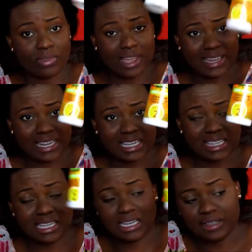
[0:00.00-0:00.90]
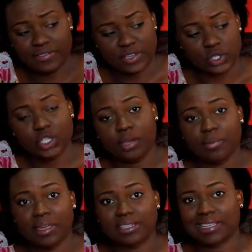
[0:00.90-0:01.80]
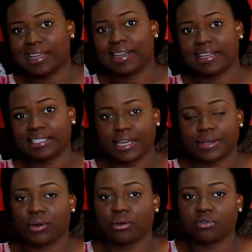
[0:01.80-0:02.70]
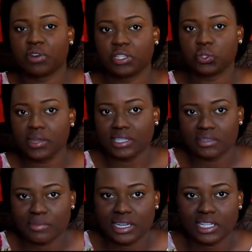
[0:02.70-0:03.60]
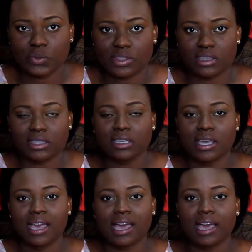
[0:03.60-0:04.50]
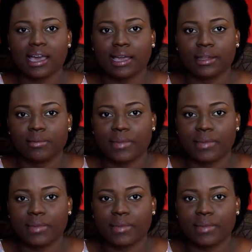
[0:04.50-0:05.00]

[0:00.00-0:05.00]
added the leave-in treatment and I sat down for 20 minutes with it and